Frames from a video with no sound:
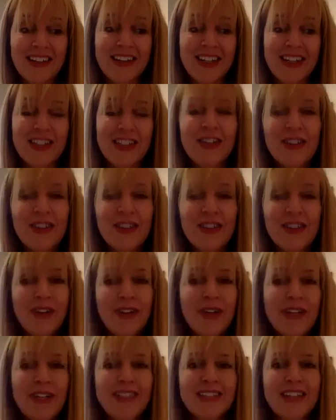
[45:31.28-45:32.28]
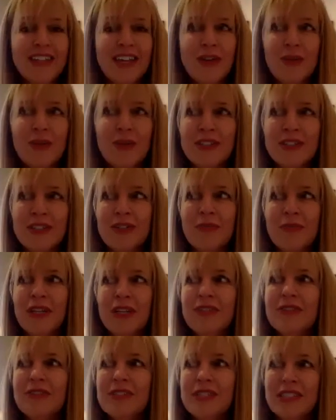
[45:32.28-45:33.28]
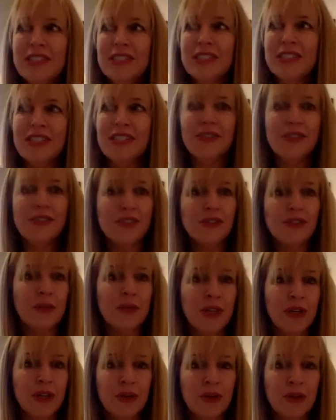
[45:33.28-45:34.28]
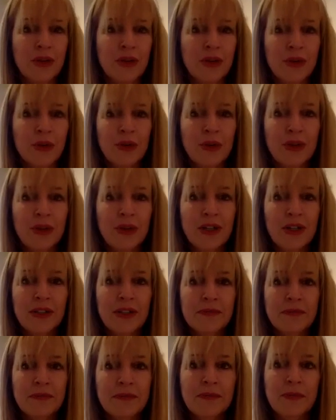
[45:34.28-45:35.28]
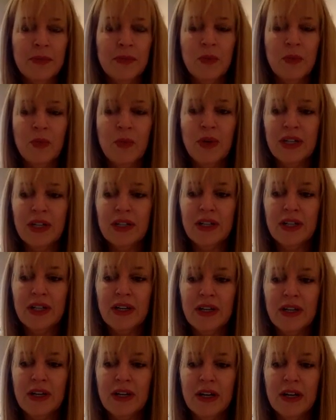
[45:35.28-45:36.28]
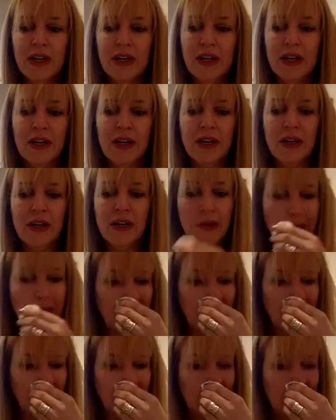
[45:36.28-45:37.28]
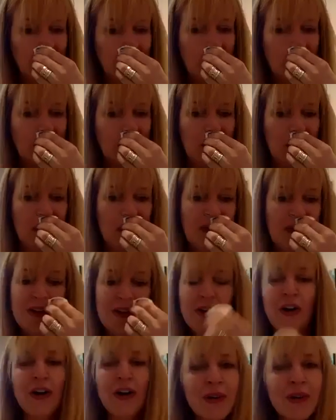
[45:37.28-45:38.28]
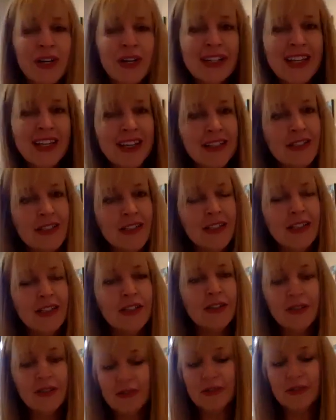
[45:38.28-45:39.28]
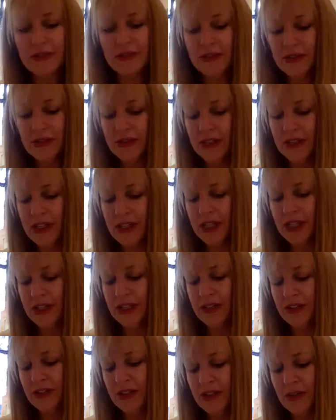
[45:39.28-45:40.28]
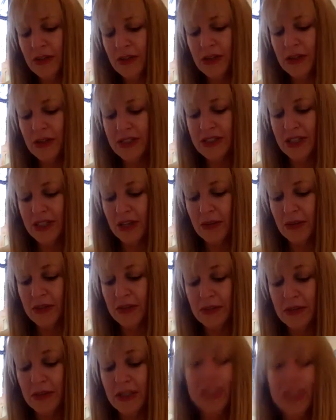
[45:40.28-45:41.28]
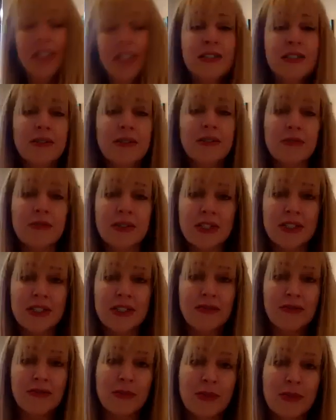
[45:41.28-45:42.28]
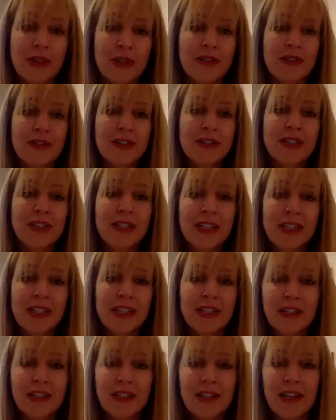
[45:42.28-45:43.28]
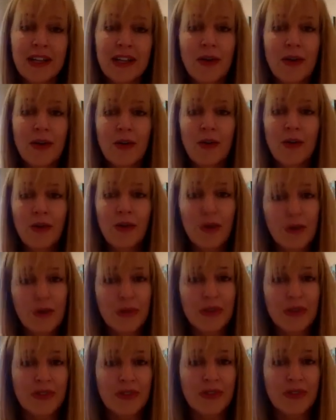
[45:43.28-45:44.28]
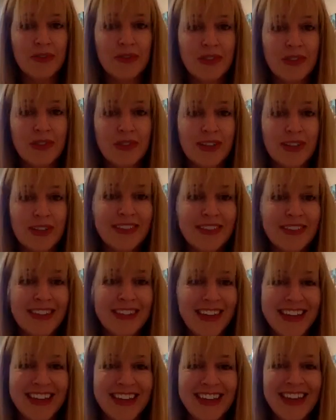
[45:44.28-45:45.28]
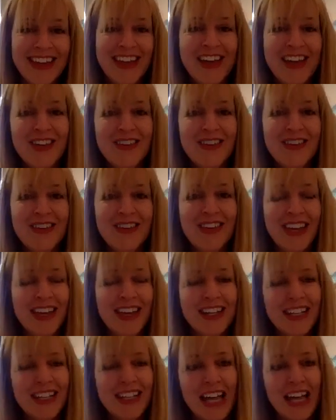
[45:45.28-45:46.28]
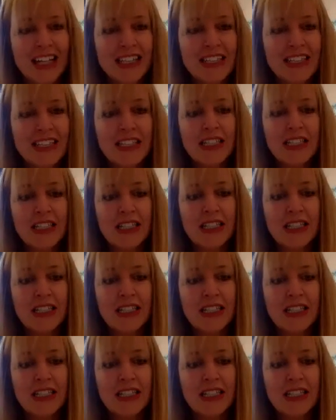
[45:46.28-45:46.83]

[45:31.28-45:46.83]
You know what it's like when somebody receives from you? What an honoring that is to you. And you know what it's like when somebody doesn't receive from you. How horrible it feels. Like you can't connect.